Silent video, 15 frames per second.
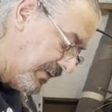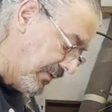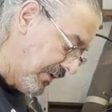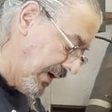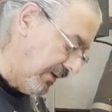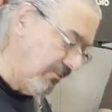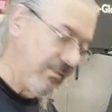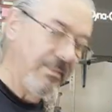All
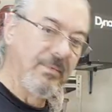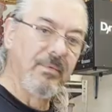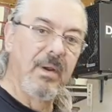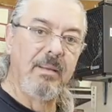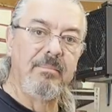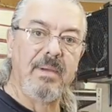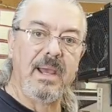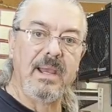right, we'll be
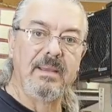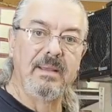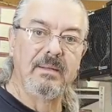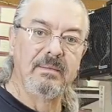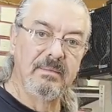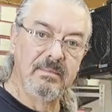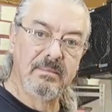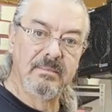right back
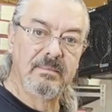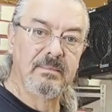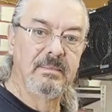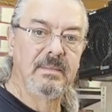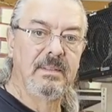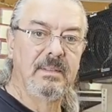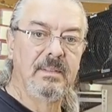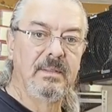and
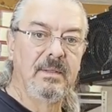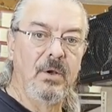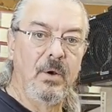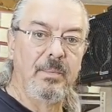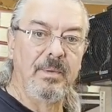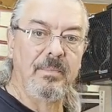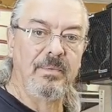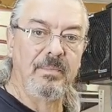
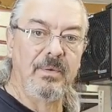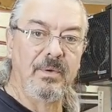open up the